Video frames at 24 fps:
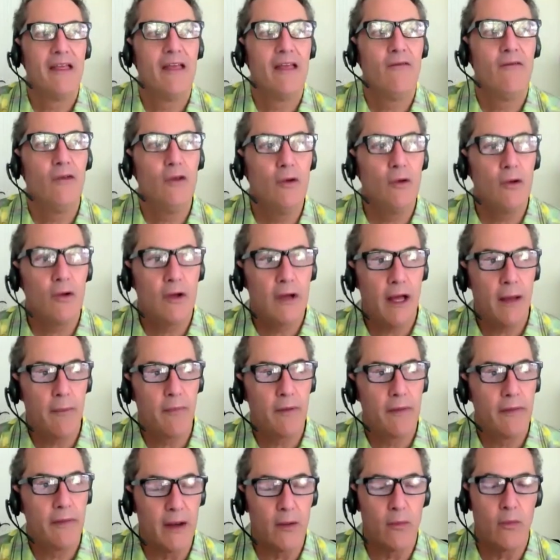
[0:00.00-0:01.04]
if you
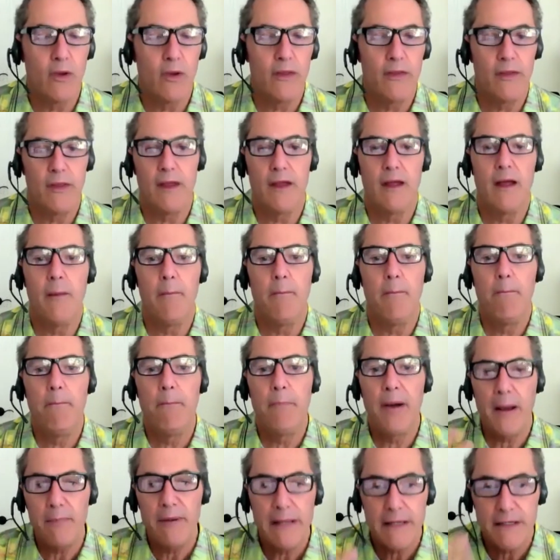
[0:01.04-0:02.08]
couple that with a
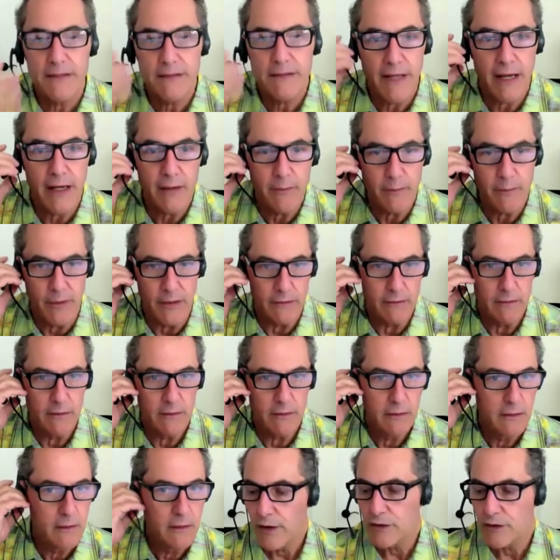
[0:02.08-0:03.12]
public statement,
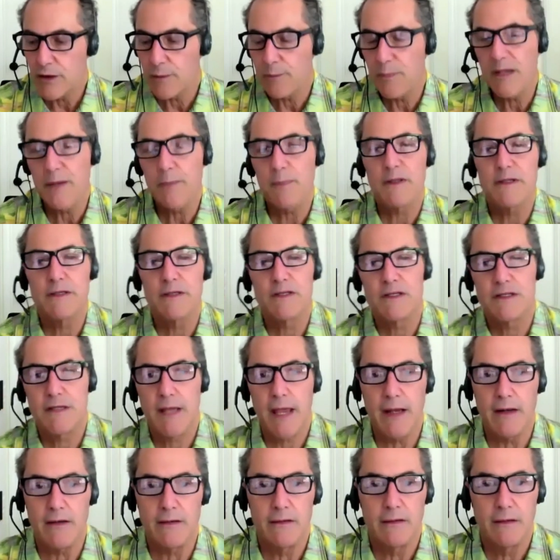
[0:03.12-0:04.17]
so people
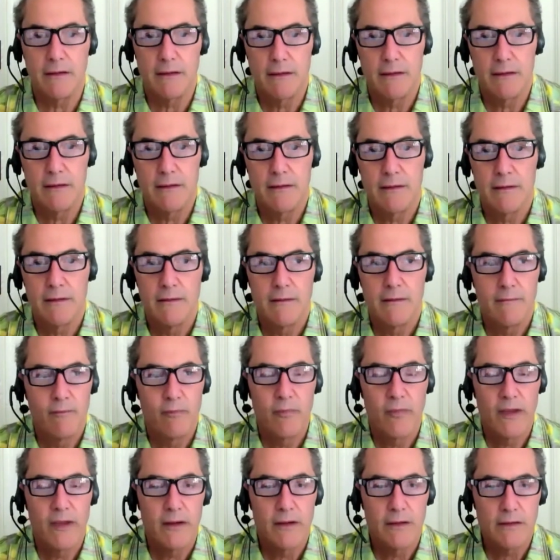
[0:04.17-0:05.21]
state,
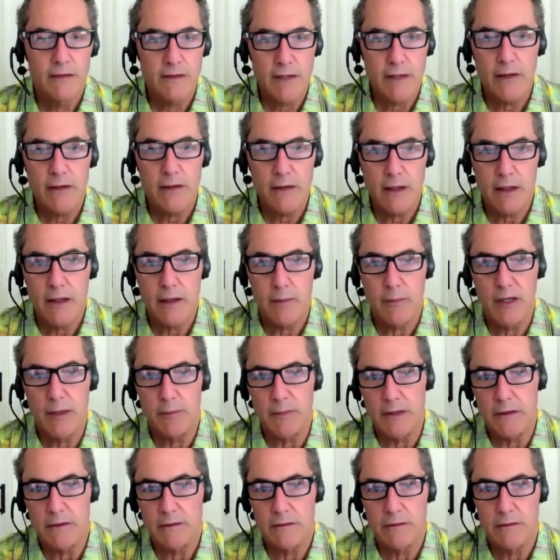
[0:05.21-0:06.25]
state their
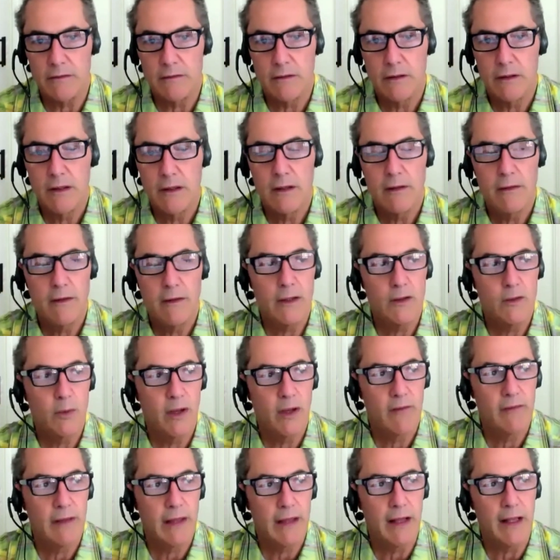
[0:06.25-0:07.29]
commitments, their
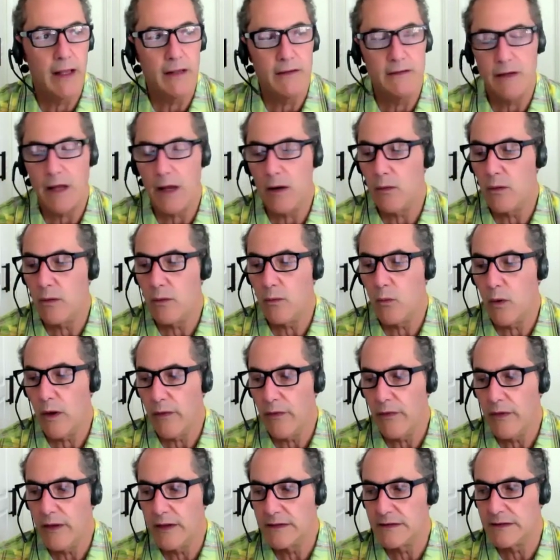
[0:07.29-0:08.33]
12 lines. And
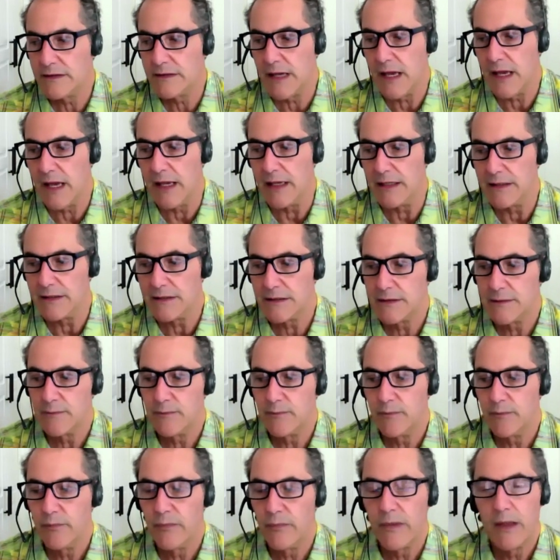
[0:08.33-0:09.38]
what this does,
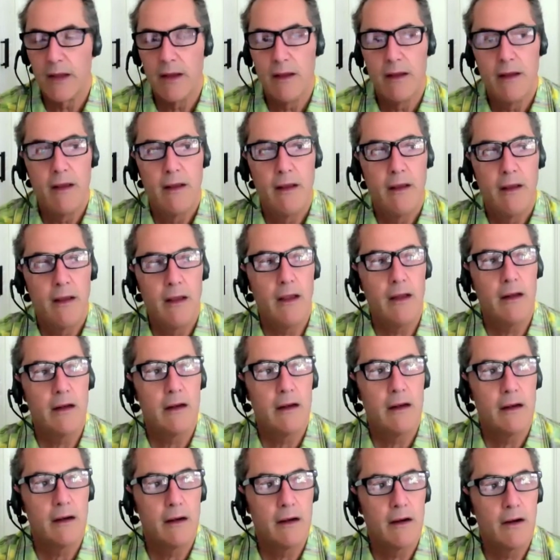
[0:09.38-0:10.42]

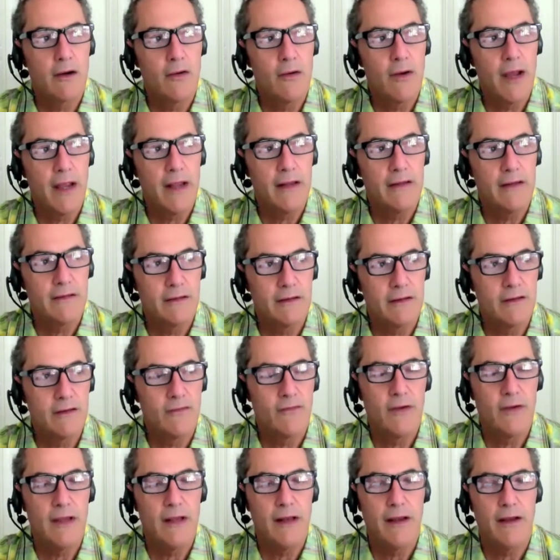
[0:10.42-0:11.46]
it creates
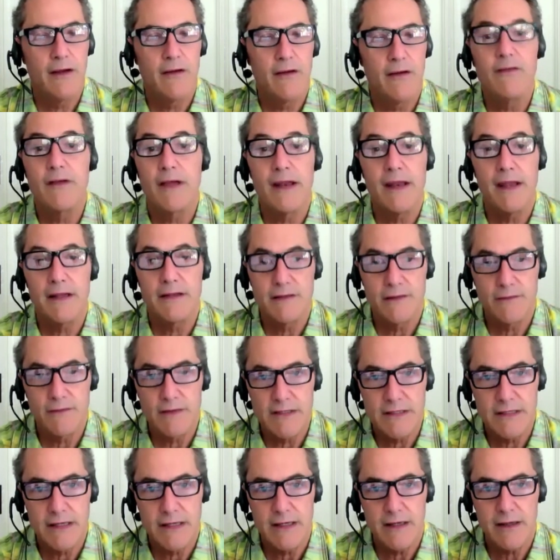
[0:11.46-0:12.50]
this feeling of
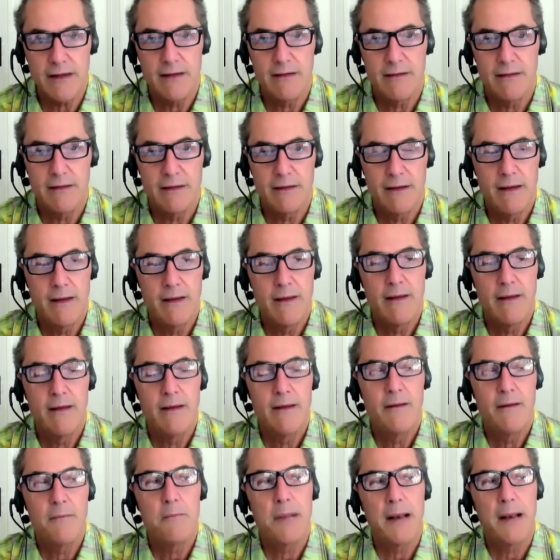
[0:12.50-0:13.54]
connectivity.
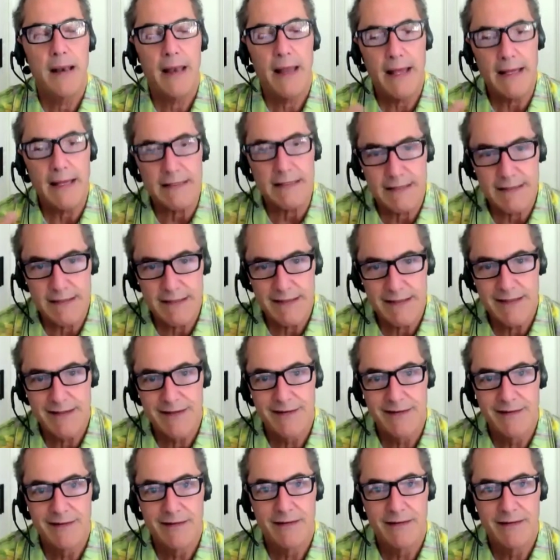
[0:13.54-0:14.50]
Plus,